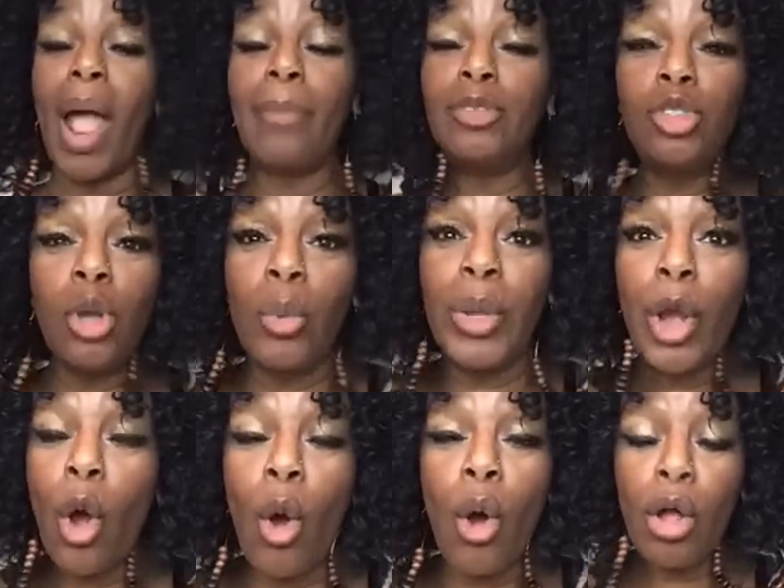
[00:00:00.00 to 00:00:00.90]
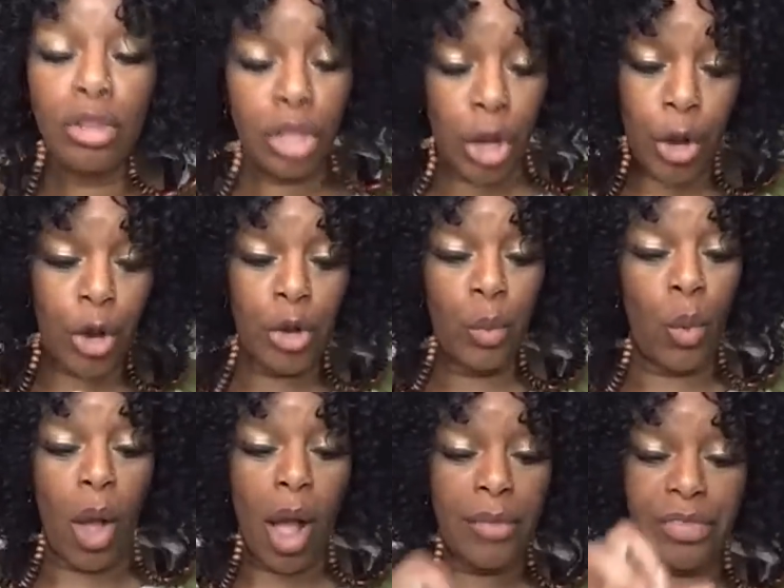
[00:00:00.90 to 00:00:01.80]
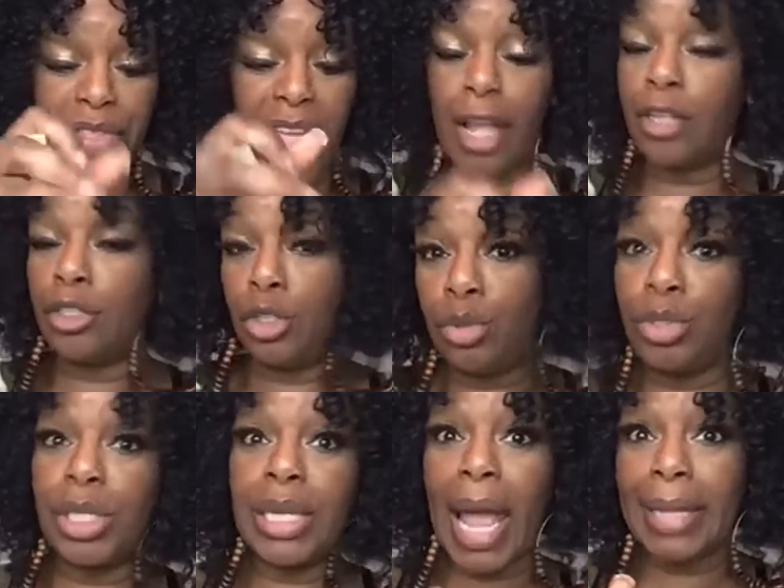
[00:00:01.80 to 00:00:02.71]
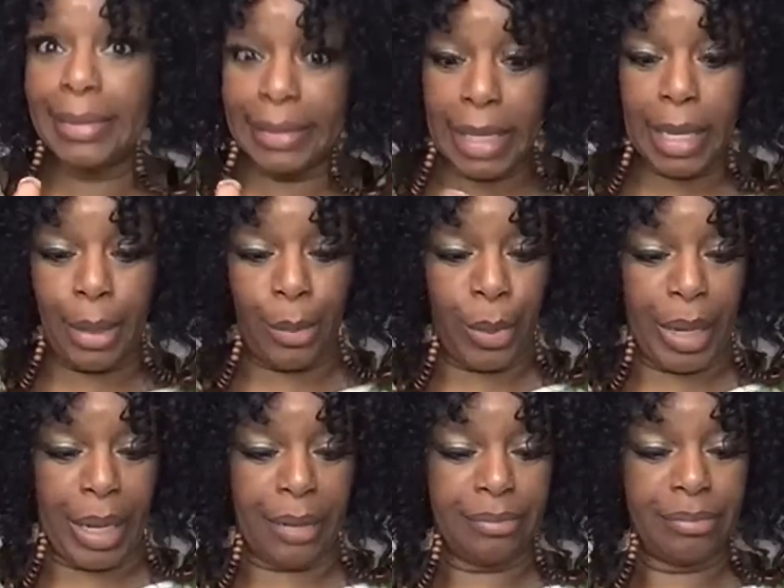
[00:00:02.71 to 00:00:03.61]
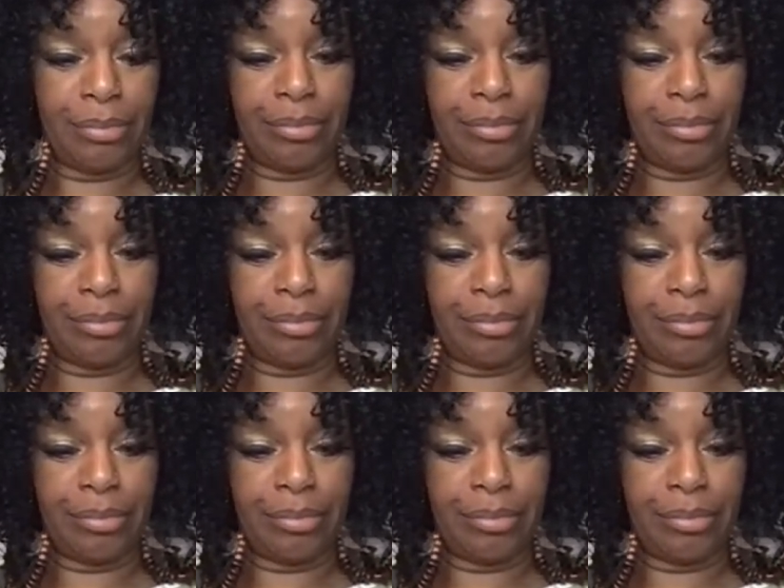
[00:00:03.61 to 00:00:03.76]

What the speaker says: I'm sure we all learned a thing or two tonight, didn't we?